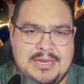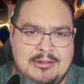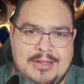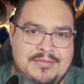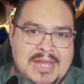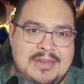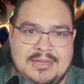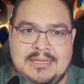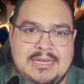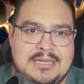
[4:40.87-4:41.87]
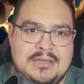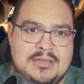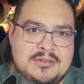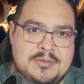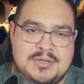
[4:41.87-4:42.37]
I'll have that in the link in the
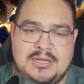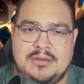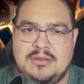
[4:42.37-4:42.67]
description.